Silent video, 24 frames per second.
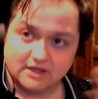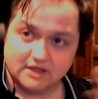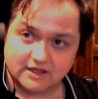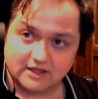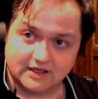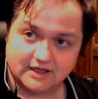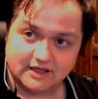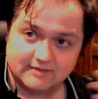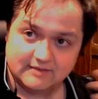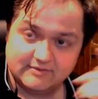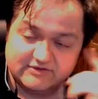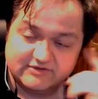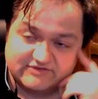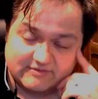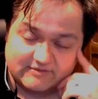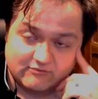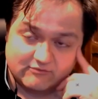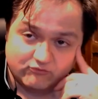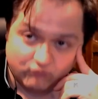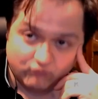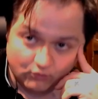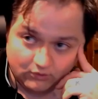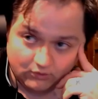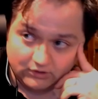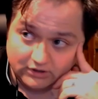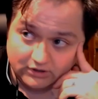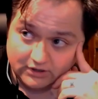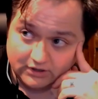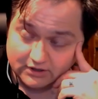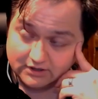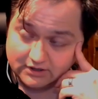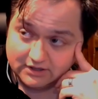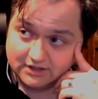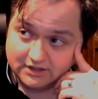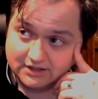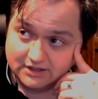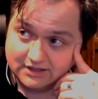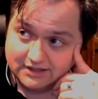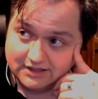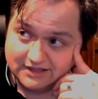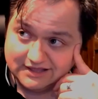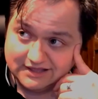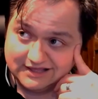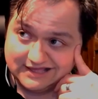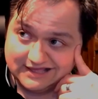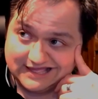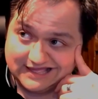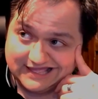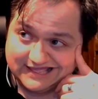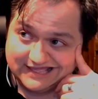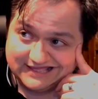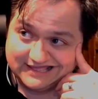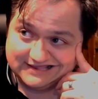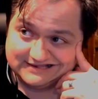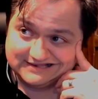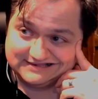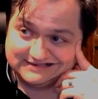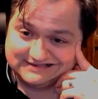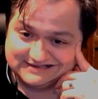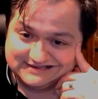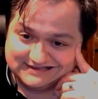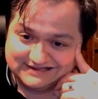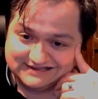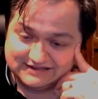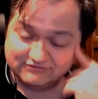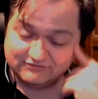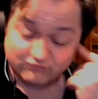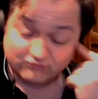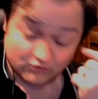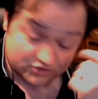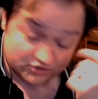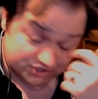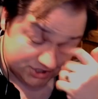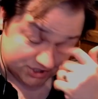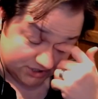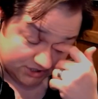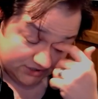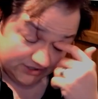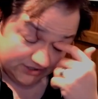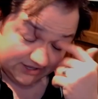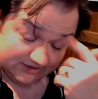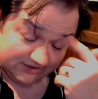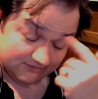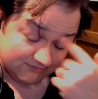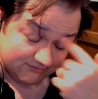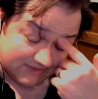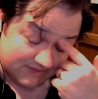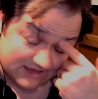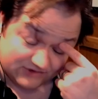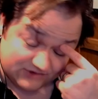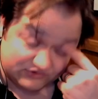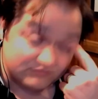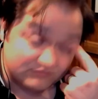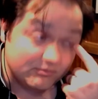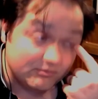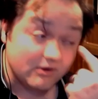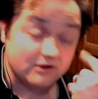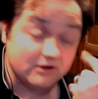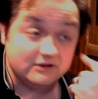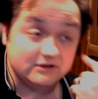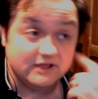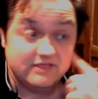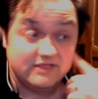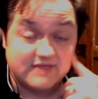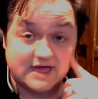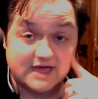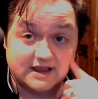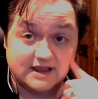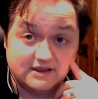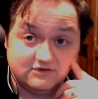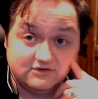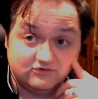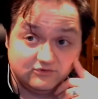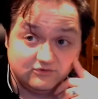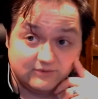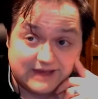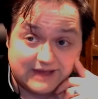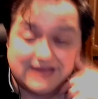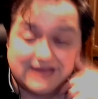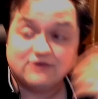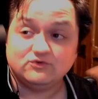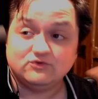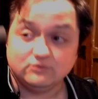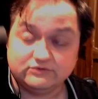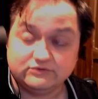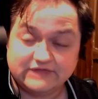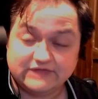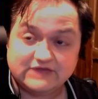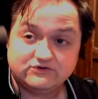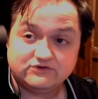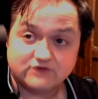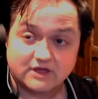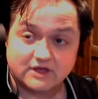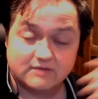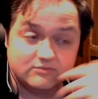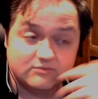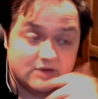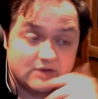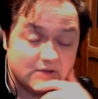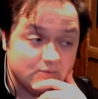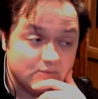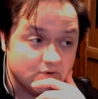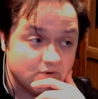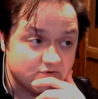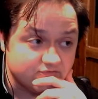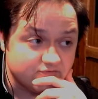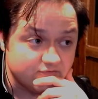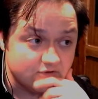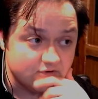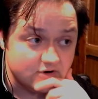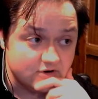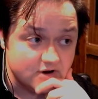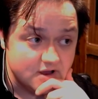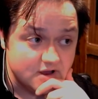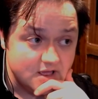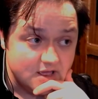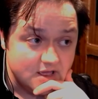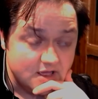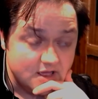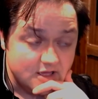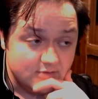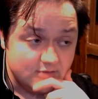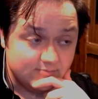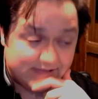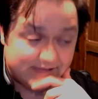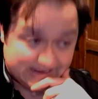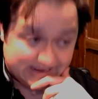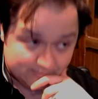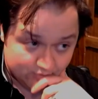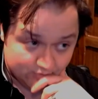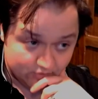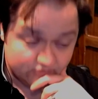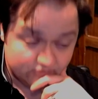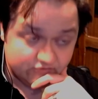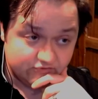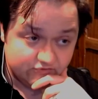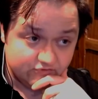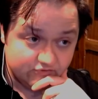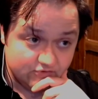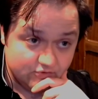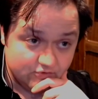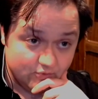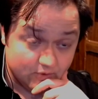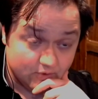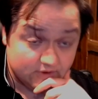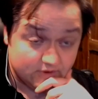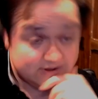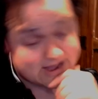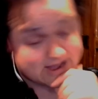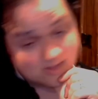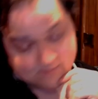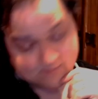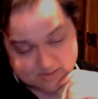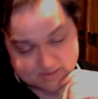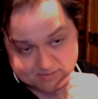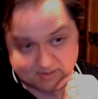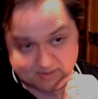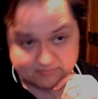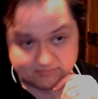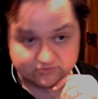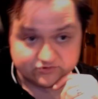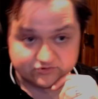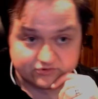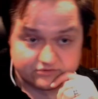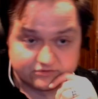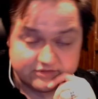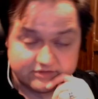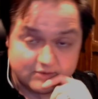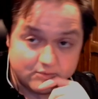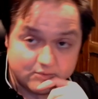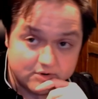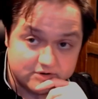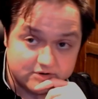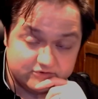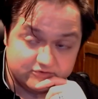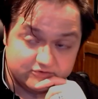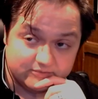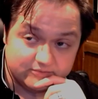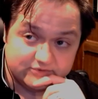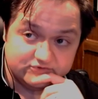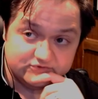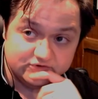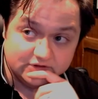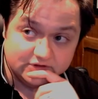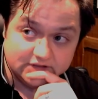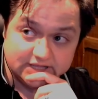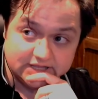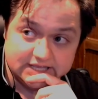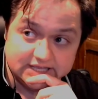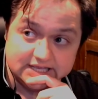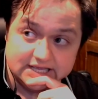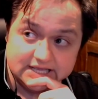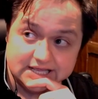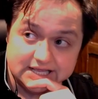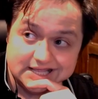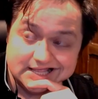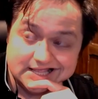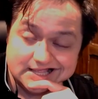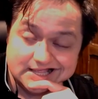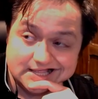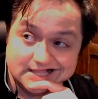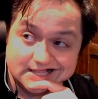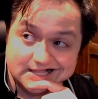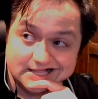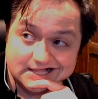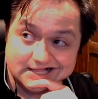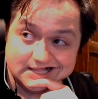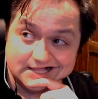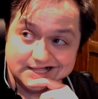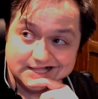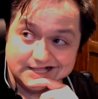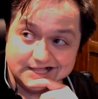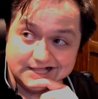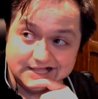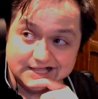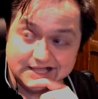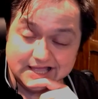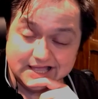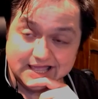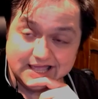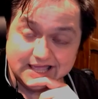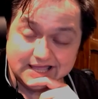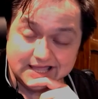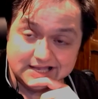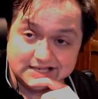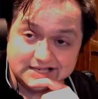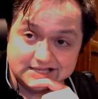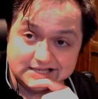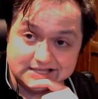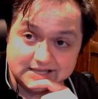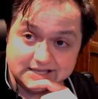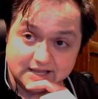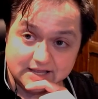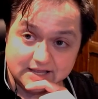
because I'm a fool, and fortunately managed to parlay that into an actual day job. I worked for Bain Books, who are now my publisher. They weren't originally, and